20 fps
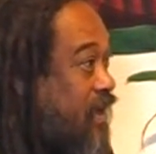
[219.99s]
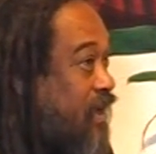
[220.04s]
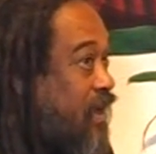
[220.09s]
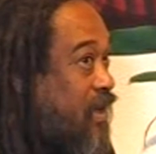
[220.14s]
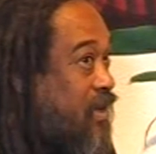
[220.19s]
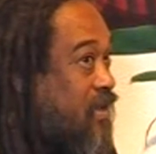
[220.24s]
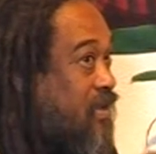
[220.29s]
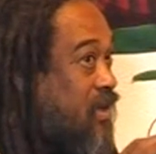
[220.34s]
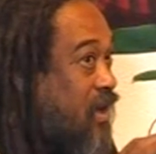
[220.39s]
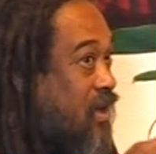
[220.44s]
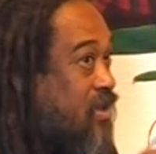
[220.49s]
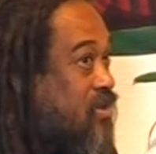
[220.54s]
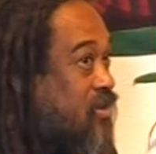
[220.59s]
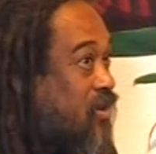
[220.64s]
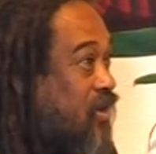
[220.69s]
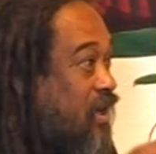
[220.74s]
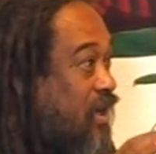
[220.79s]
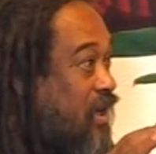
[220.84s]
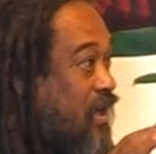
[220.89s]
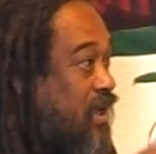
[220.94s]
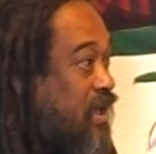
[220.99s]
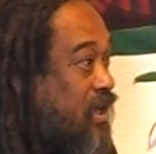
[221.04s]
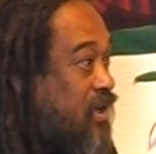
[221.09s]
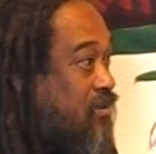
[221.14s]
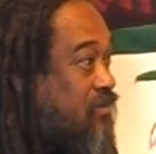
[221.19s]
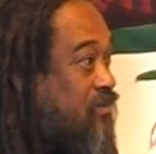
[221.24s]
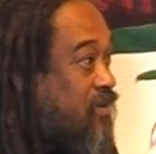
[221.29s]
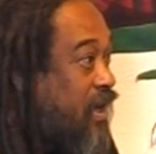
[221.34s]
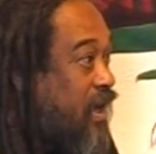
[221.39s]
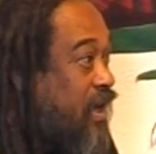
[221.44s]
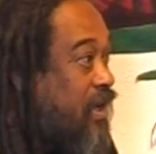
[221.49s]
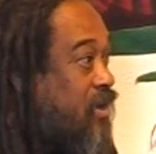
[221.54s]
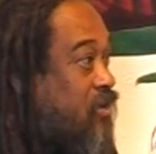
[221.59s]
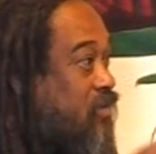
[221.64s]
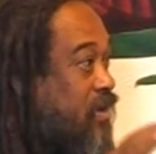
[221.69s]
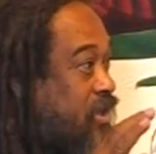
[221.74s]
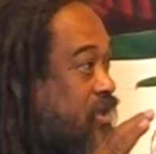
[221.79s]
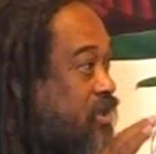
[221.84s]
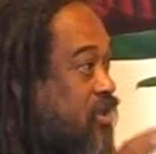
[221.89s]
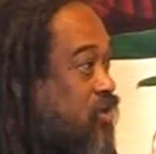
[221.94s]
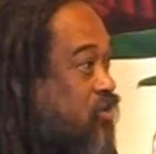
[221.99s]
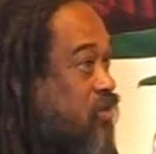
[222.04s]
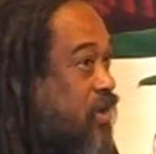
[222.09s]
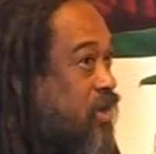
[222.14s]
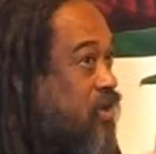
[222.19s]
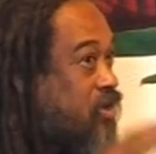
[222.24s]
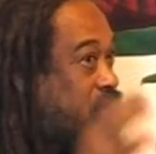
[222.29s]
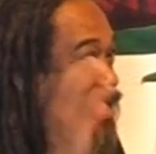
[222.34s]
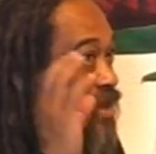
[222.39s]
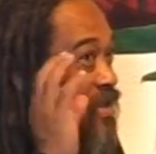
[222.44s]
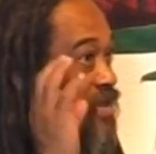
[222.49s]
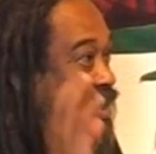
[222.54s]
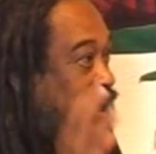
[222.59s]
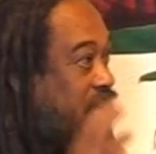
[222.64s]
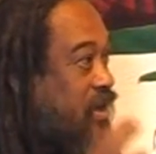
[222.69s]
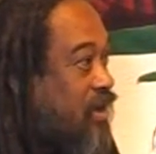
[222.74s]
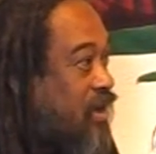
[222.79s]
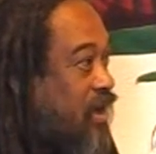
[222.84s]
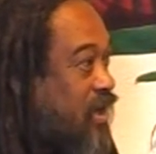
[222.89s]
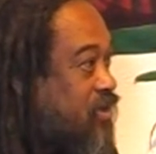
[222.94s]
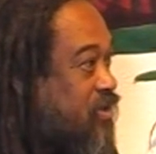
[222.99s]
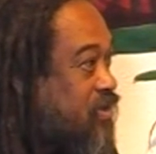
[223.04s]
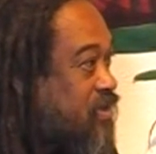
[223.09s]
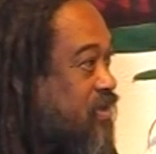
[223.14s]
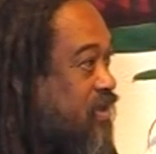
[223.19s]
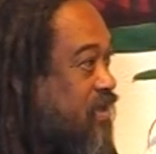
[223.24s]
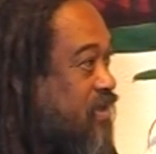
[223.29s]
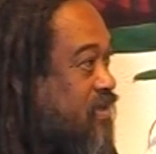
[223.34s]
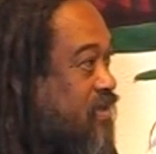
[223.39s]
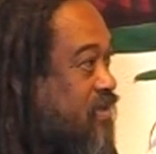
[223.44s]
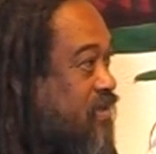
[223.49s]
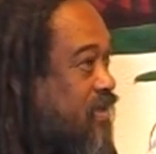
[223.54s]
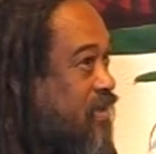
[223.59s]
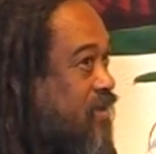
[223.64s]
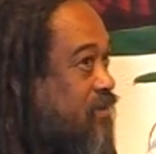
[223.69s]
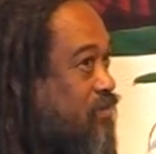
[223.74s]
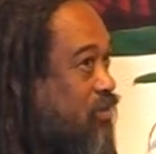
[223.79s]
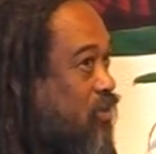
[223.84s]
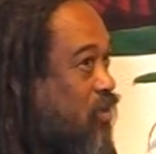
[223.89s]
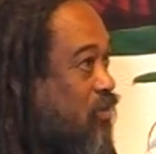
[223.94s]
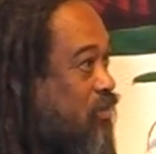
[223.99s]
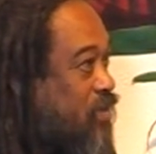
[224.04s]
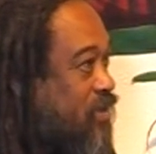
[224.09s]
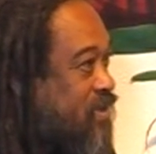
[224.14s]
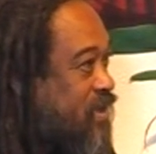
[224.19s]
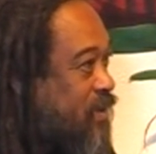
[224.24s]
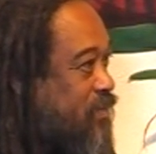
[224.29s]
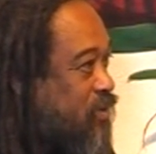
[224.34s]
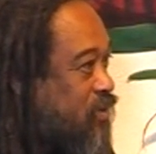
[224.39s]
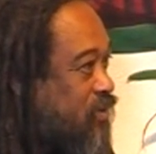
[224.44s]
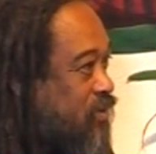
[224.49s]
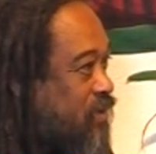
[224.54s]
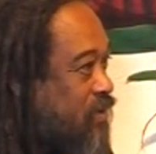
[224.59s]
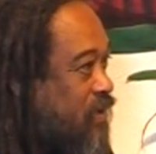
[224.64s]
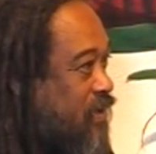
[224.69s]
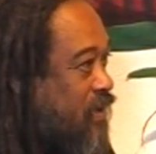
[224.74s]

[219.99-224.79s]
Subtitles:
It does not leave any registration inside the consciousness, pure perception.